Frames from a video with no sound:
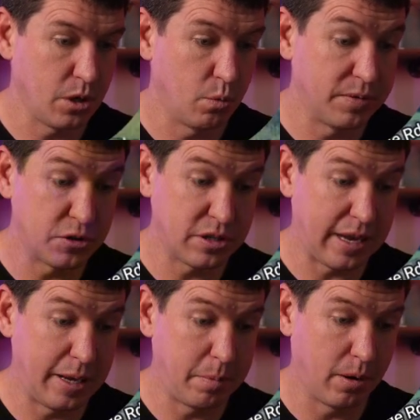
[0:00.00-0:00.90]

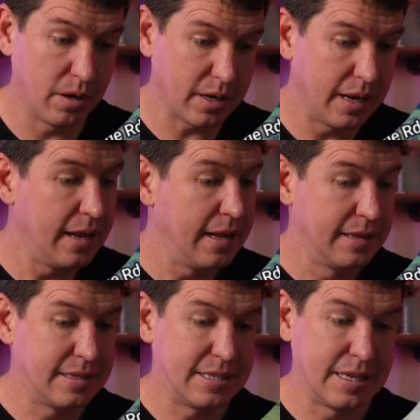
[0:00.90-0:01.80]
Riverside Park.
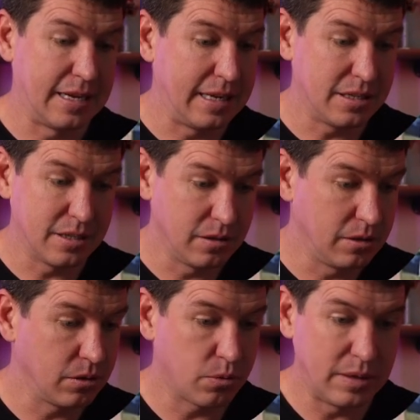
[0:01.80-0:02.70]
This is a nice
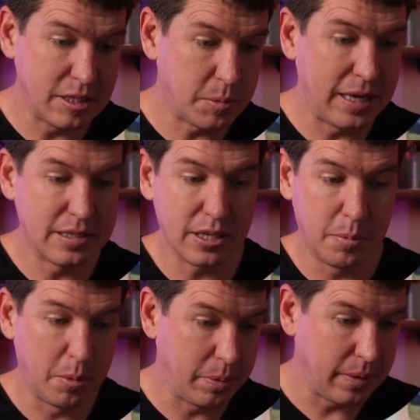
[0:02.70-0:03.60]
little green space, a
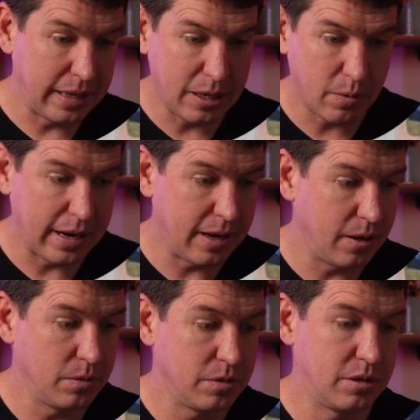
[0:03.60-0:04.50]
couple
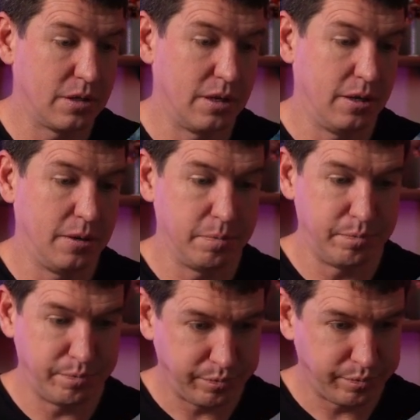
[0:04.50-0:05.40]
playgrounds, and